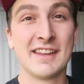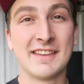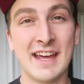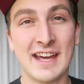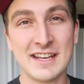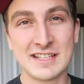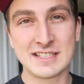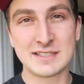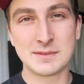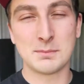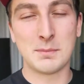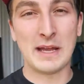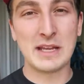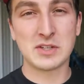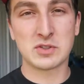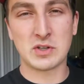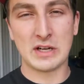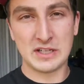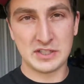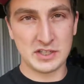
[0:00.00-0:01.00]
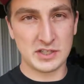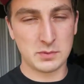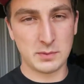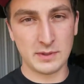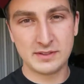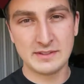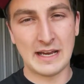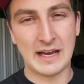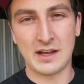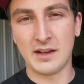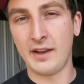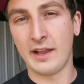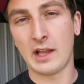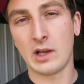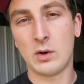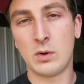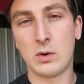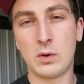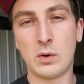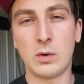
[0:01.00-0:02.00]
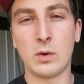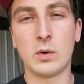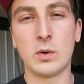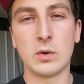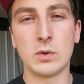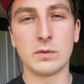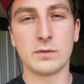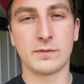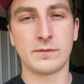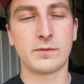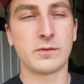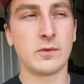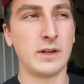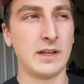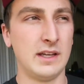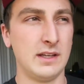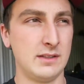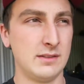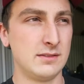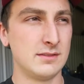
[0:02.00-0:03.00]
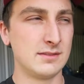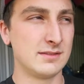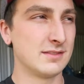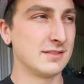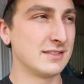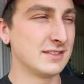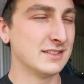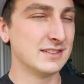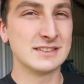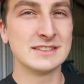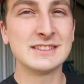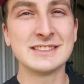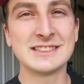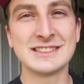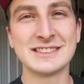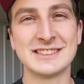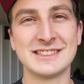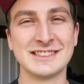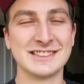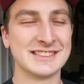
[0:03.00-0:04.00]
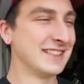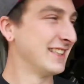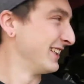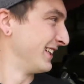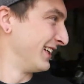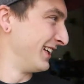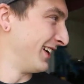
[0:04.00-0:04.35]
that is, my stress just went down like a whole freaking, ugh.